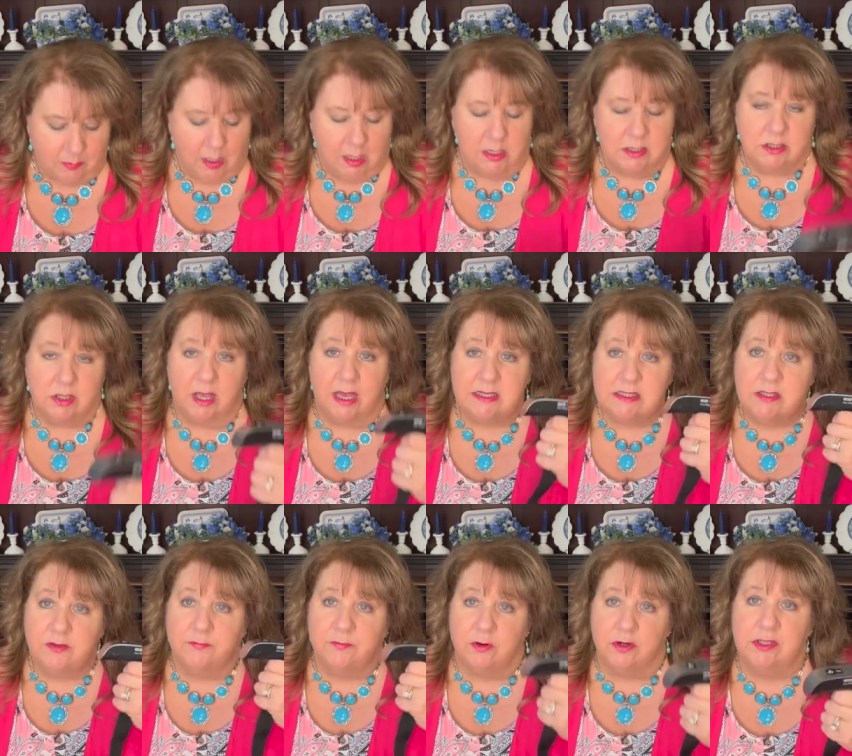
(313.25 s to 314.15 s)
So that's
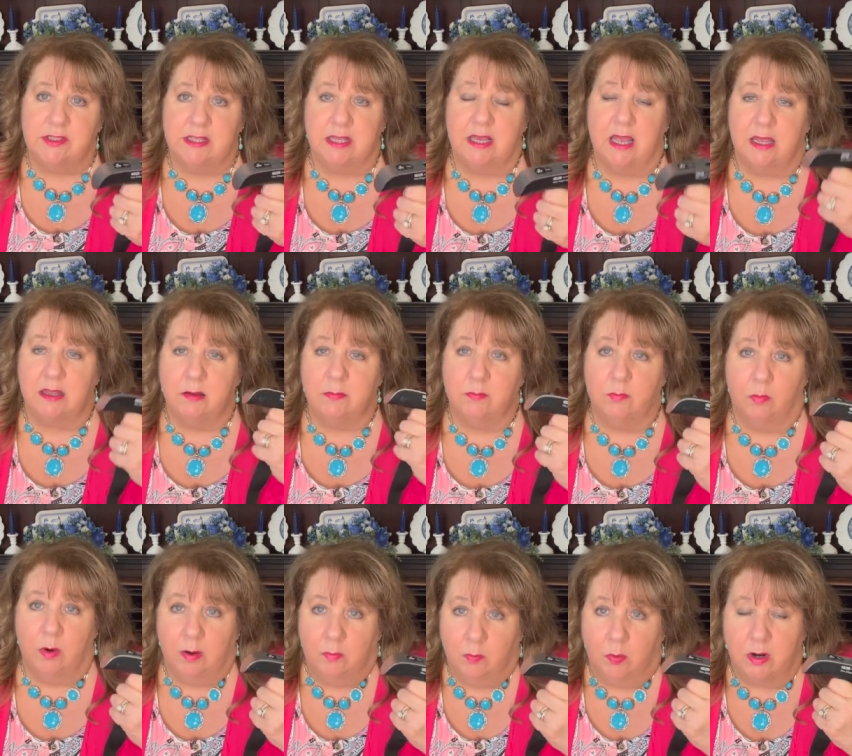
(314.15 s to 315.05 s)
the first thing. And, the,
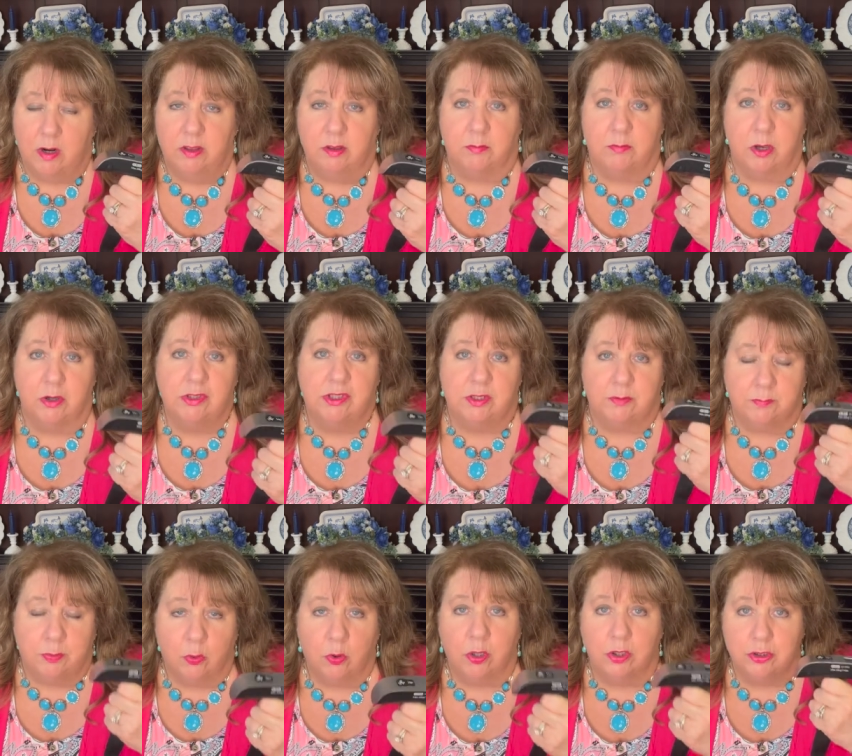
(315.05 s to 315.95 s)
and one of the most
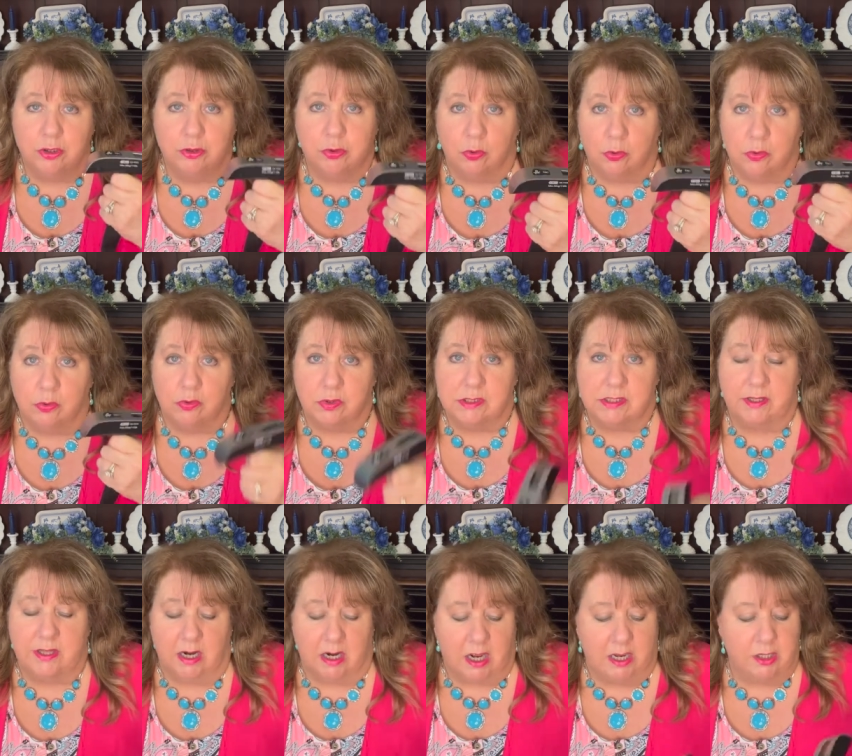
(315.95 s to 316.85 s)
important tools
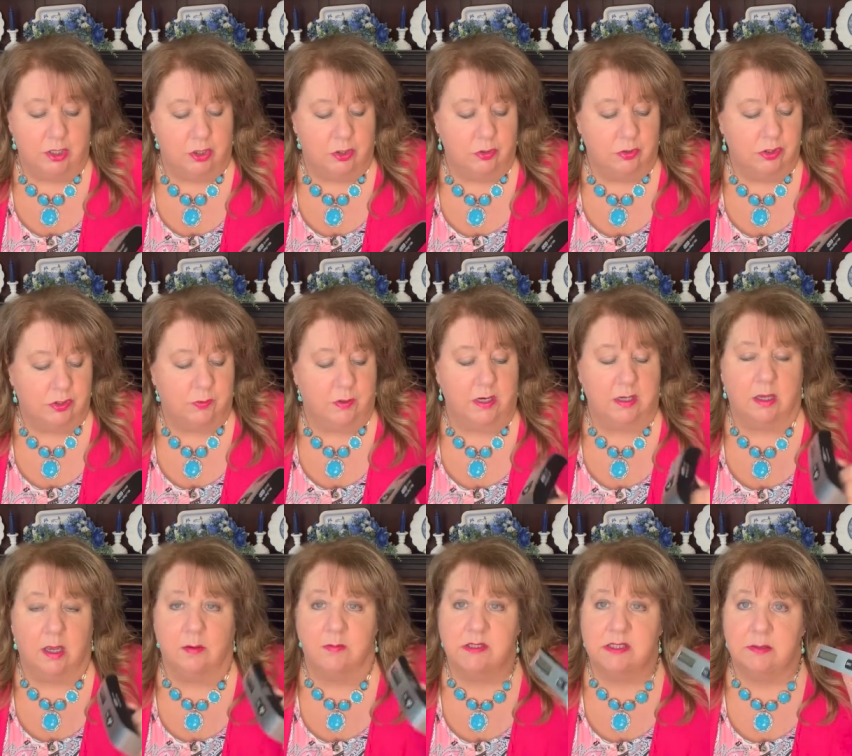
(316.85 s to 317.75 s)
that I use when it
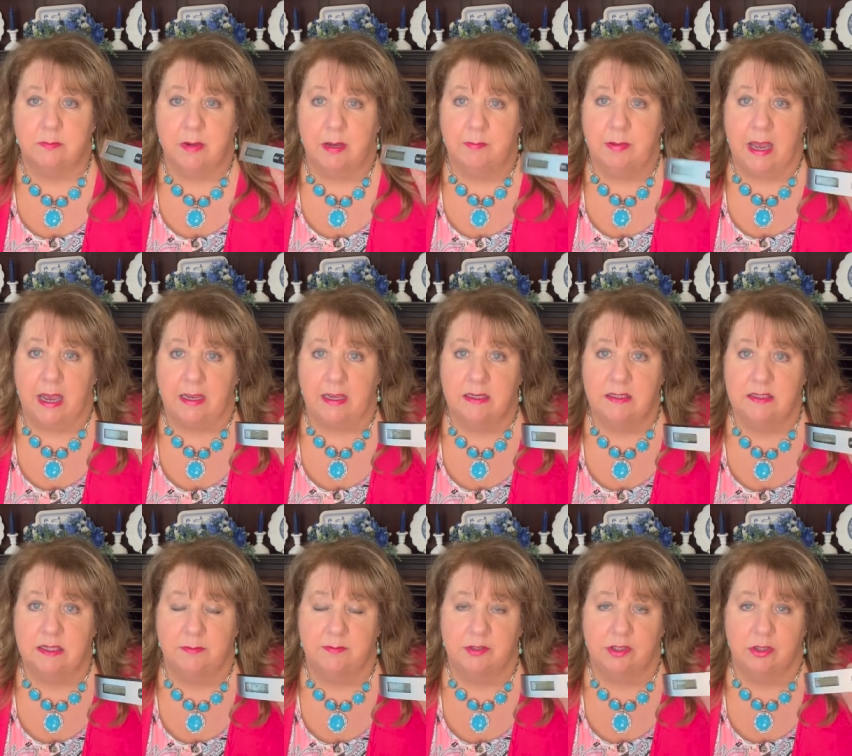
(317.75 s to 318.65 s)
comes to my packing
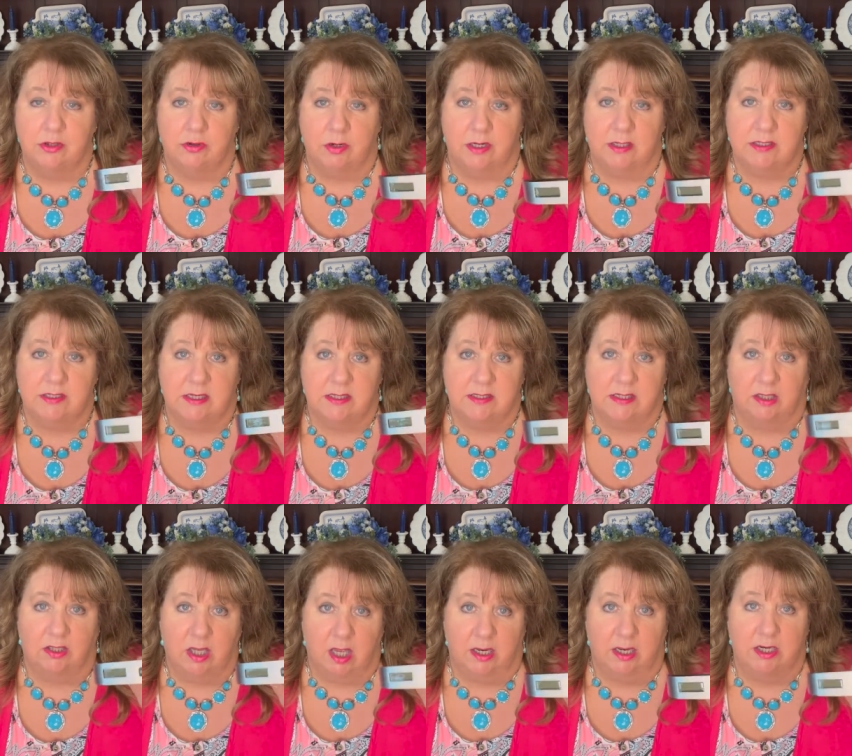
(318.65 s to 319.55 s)
tips and tricks is the
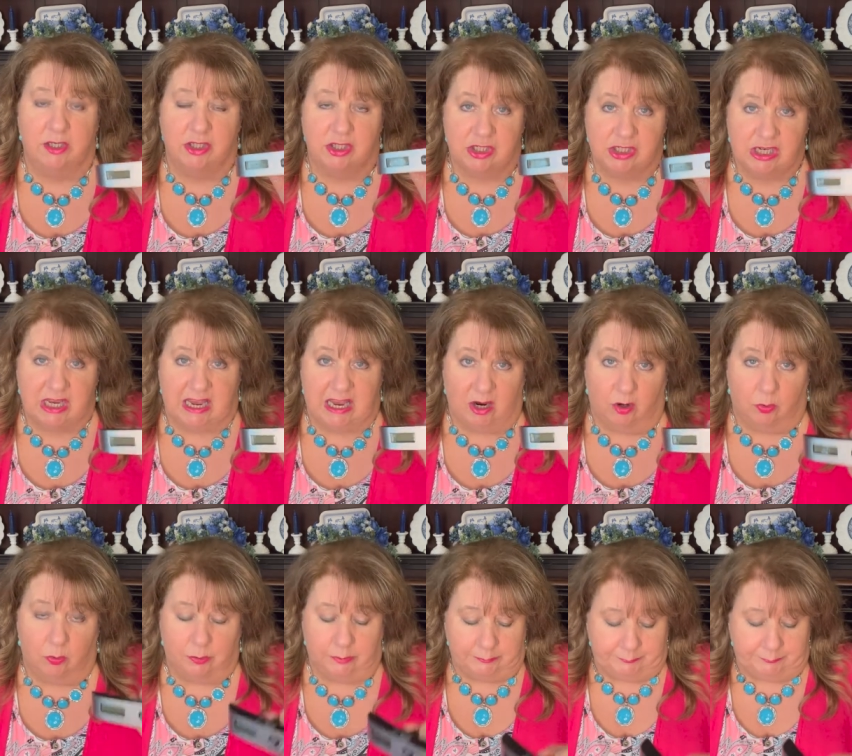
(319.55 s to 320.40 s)
luggage scale.